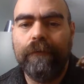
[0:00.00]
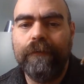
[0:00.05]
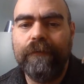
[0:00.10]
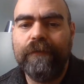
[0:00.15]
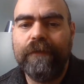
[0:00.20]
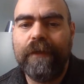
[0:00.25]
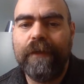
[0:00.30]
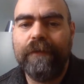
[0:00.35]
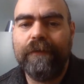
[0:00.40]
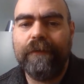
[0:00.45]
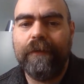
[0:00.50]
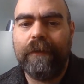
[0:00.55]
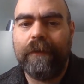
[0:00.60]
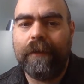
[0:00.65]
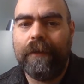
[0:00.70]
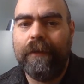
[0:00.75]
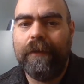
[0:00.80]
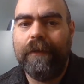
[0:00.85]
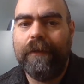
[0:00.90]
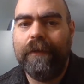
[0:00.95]
this guy's like,
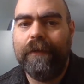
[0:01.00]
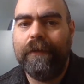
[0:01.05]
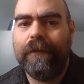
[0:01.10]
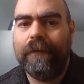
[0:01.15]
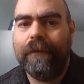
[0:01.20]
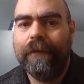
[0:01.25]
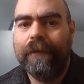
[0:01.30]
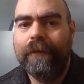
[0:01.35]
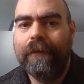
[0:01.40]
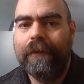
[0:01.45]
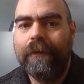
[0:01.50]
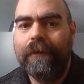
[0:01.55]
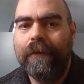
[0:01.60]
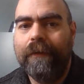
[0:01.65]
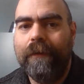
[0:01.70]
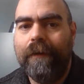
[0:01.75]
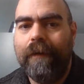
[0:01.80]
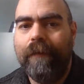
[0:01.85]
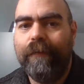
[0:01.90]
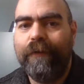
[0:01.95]
hey,
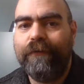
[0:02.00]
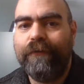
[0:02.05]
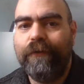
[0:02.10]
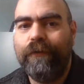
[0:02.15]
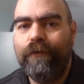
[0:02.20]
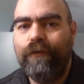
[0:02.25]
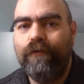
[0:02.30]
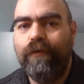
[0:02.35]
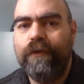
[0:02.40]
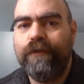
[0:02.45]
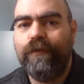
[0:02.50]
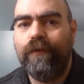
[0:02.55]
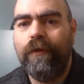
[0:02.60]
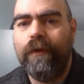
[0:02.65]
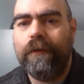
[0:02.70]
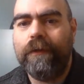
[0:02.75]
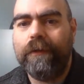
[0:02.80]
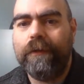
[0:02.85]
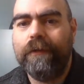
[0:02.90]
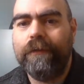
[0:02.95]
I'm gonna tell you what's
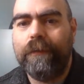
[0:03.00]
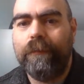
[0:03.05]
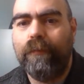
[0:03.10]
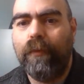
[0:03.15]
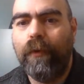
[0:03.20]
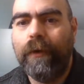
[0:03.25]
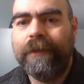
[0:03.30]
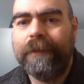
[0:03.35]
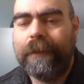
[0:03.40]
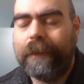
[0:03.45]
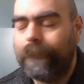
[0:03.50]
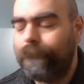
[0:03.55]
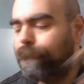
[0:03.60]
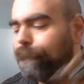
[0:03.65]
what because I'm pointing.